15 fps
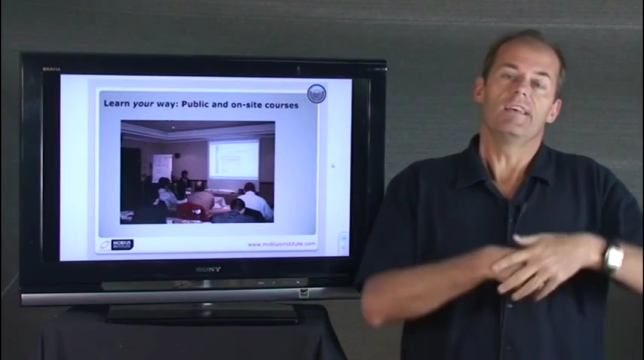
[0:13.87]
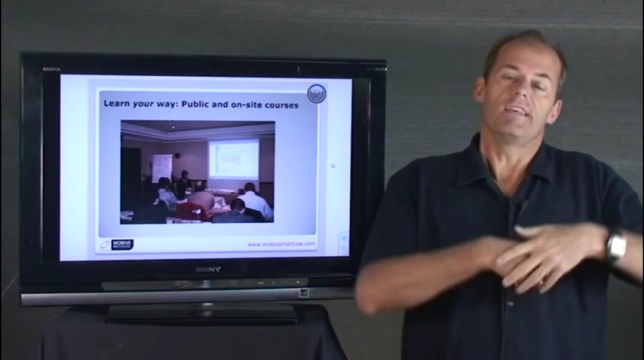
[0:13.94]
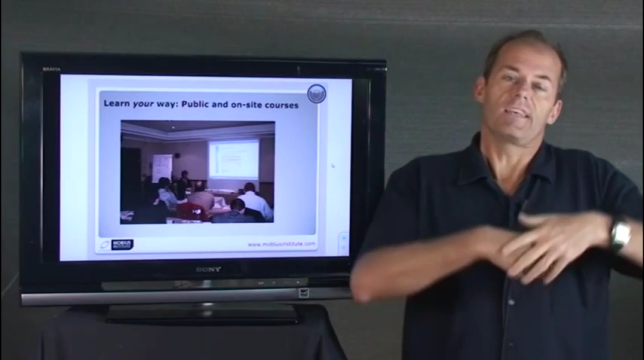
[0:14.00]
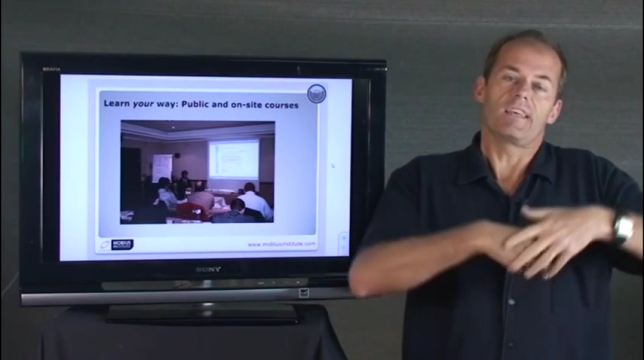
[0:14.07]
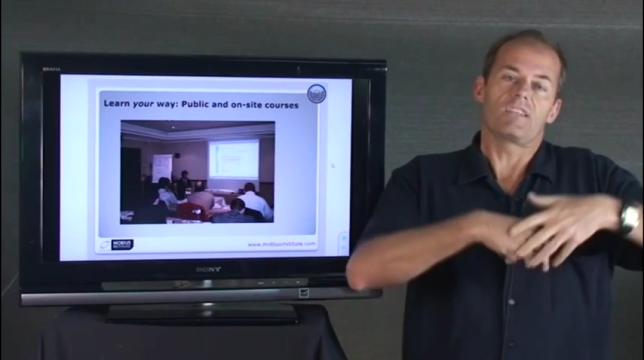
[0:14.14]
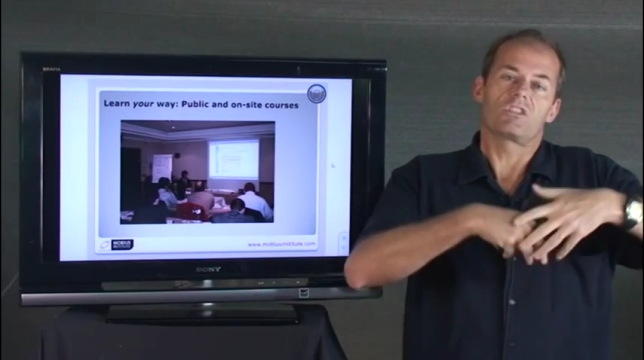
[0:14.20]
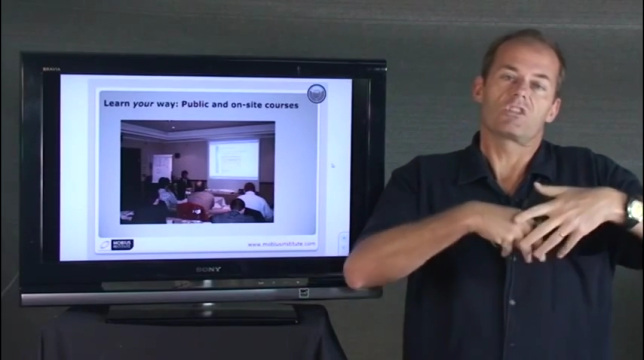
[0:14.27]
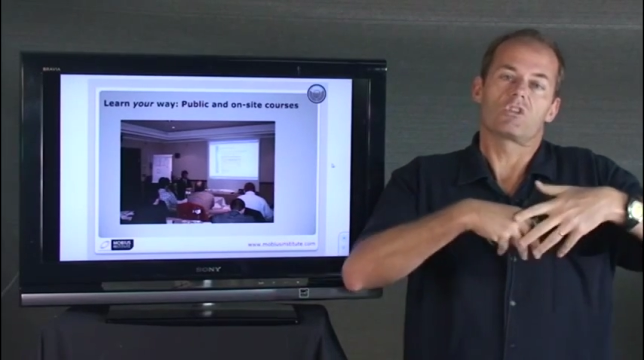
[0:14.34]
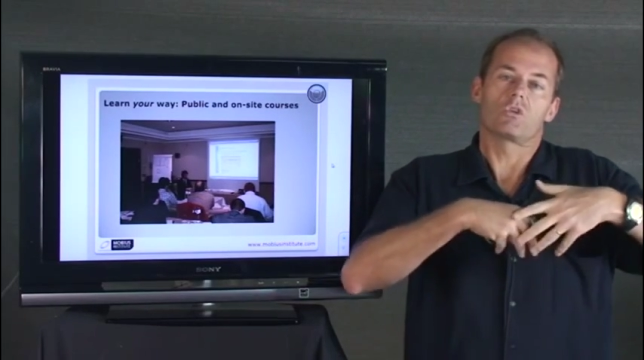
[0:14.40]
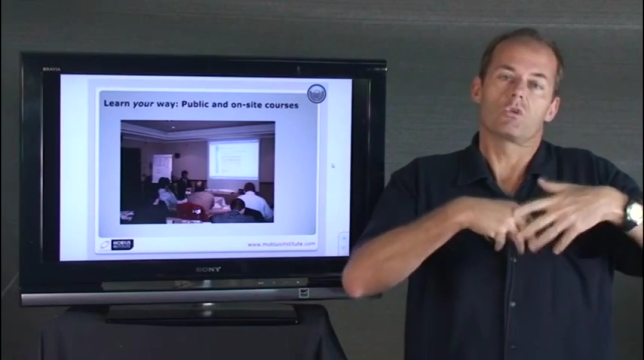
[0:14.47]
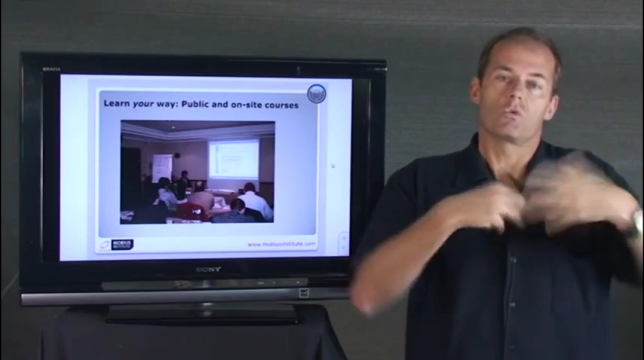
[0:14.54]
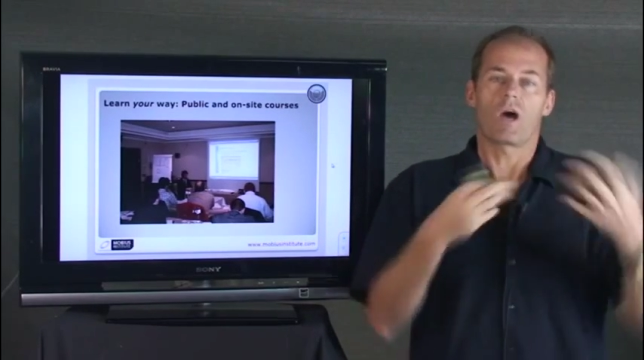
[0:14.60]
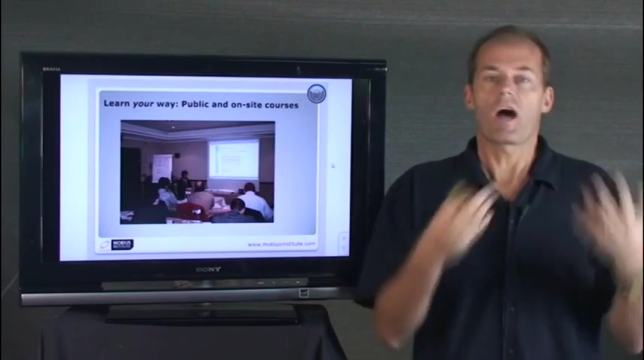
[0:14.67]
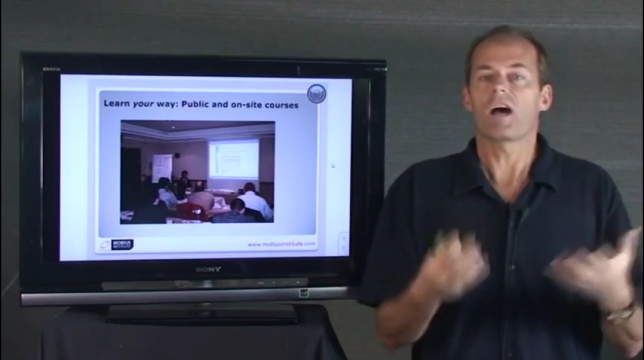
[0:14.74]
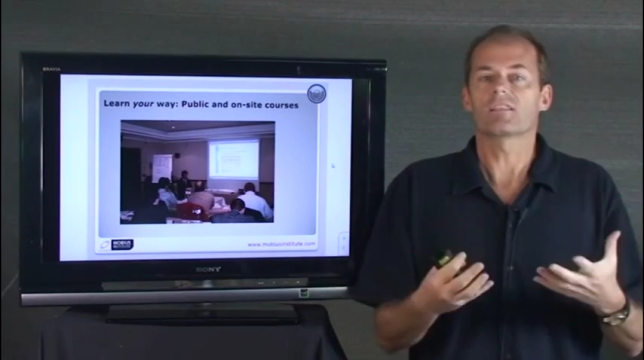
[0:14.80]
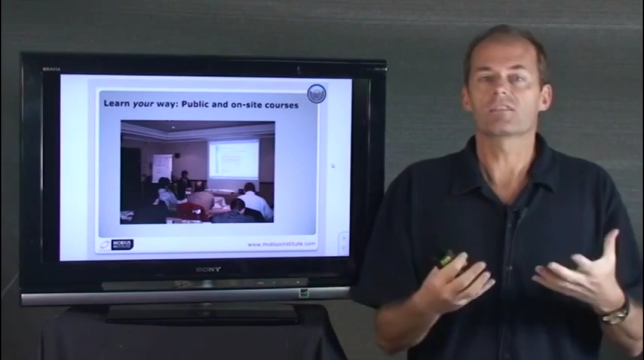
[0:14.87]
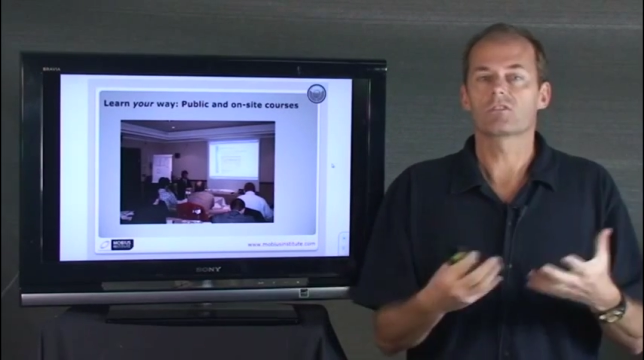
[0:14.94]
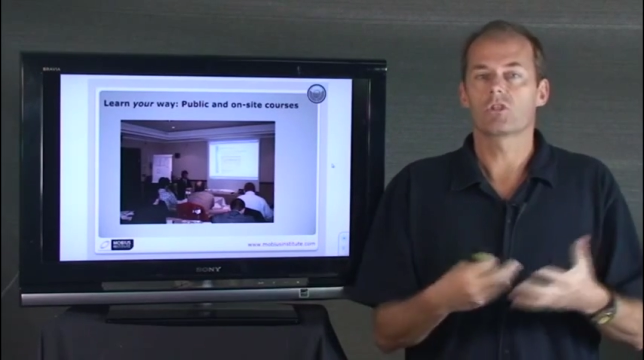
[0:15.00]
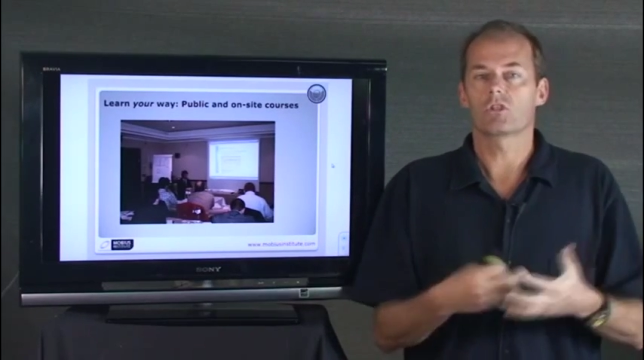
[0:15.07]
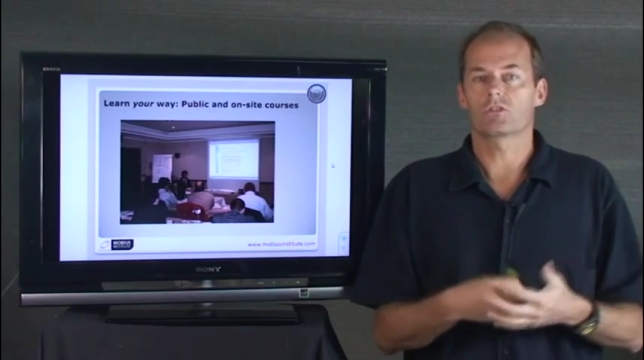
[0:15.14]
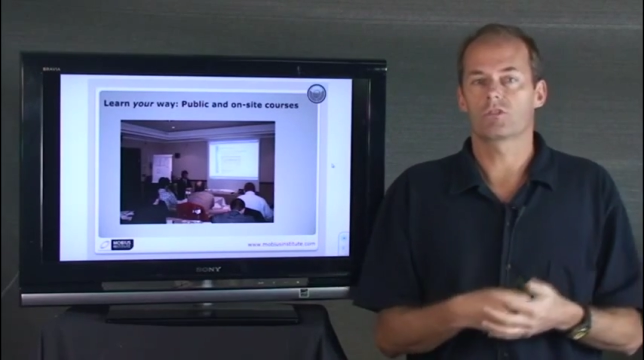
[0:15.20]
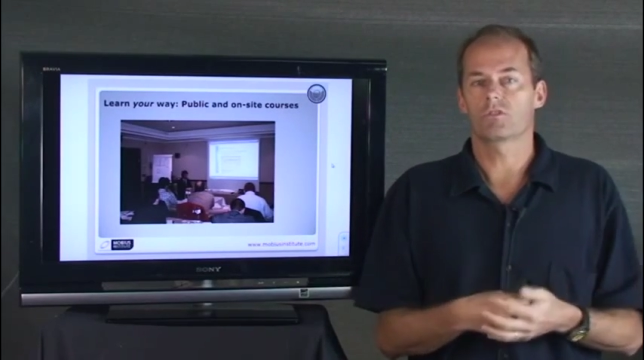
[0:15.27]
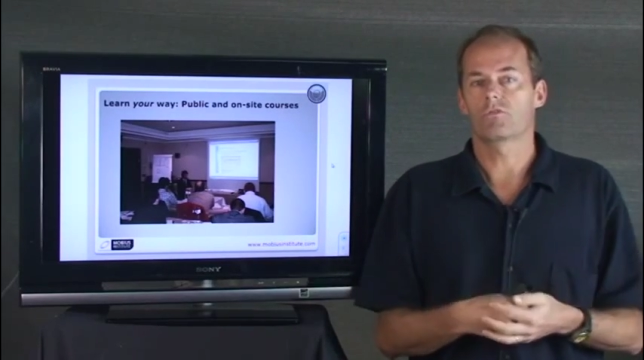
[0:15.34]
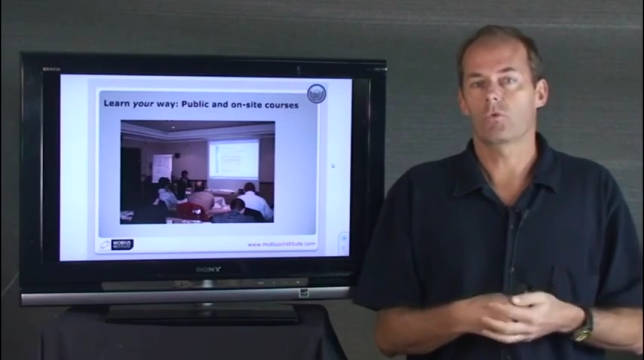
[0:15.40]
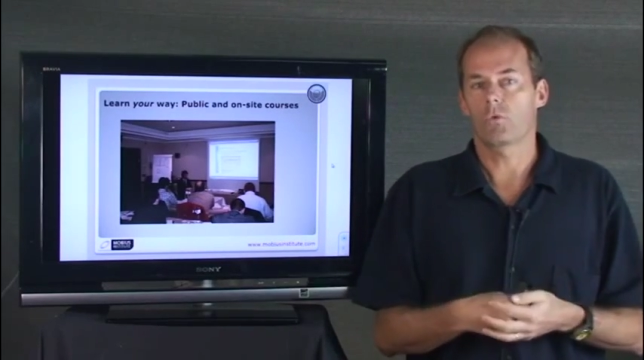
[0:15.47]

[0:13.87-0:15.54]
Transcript: get to ask lots of